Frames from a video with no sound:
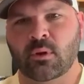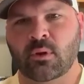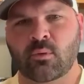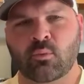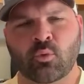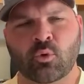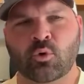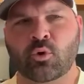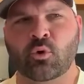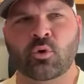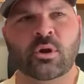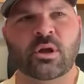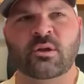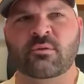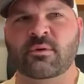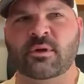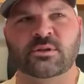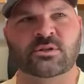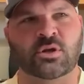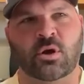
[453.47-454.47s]
recruiting
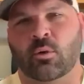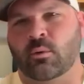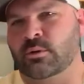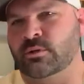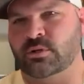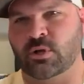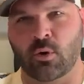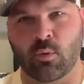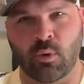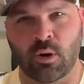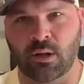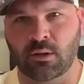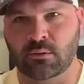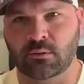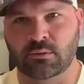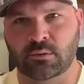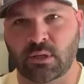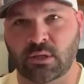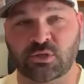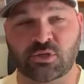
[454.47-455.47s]
events always go well.
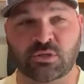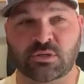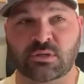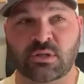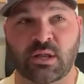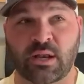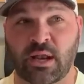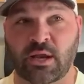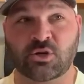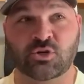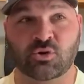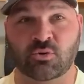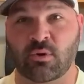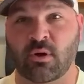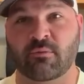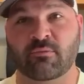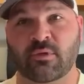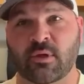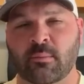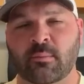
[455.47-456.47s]
That's just the nature
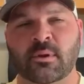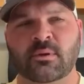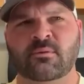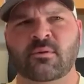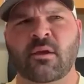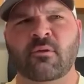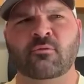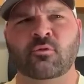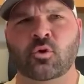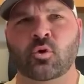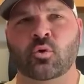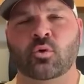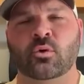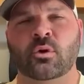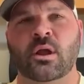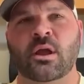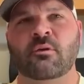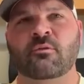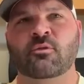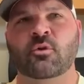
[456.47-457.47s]
of them. It's, if
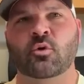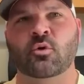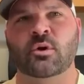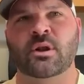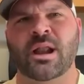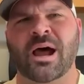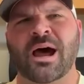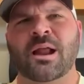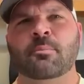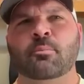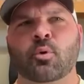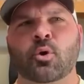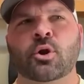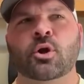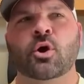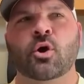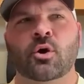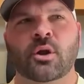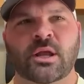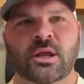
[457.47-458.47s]
you're not
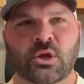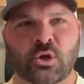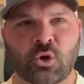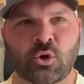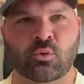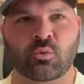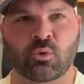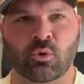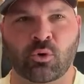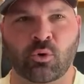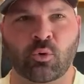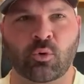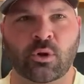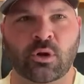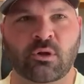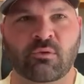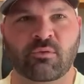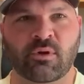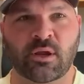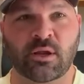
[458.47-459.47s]
putting on a good
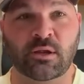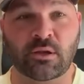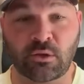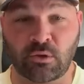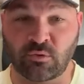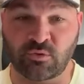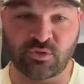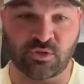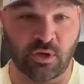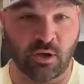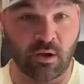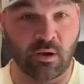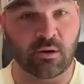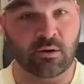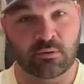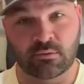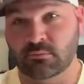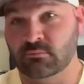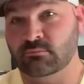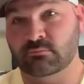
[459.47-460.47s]
recruiting event, you
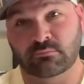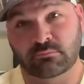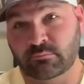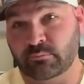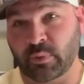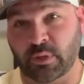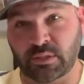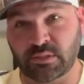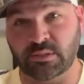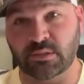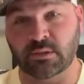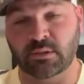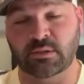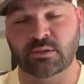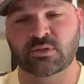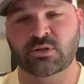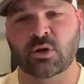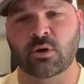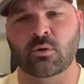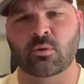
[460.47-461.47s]
suck, basically.
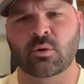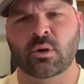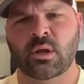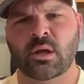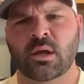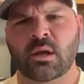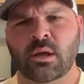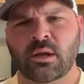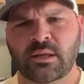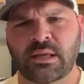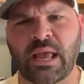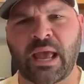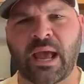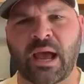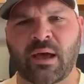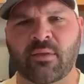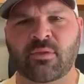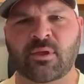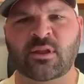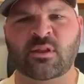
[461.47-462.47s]
So,
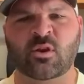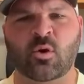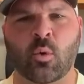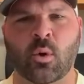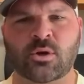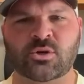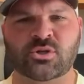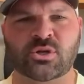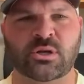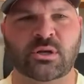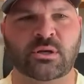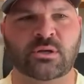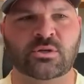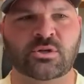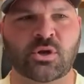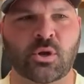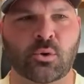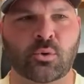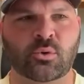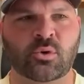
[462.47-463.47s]
yeah, I think the question
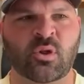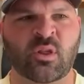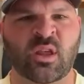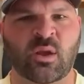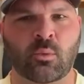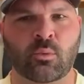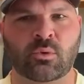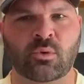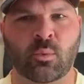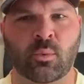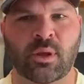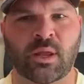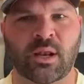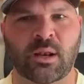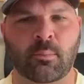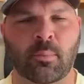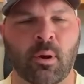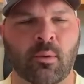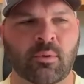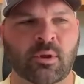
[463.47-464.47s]
is, you know, do we get
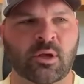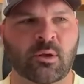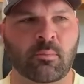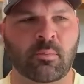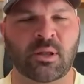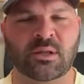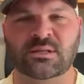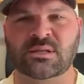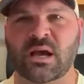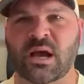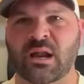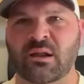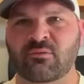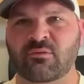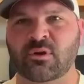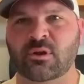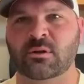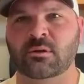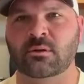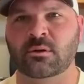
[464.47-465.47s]
any public commits out
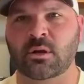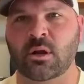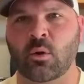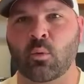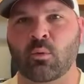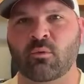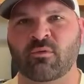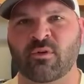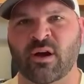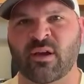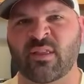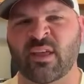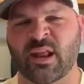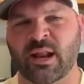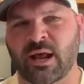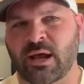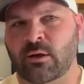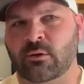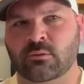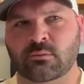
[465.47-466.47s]
of it? You know, we'll find
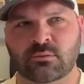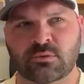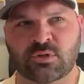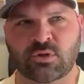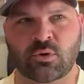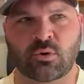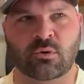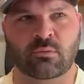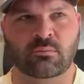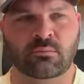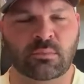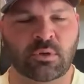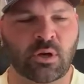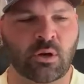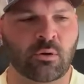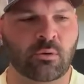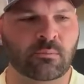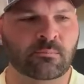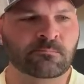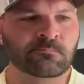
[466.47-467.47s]
that out soon,
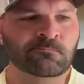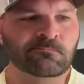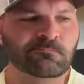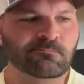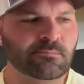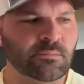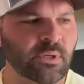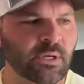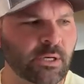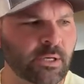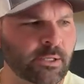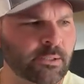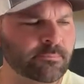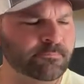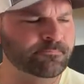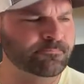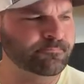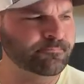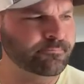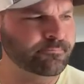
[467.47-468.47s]
you know,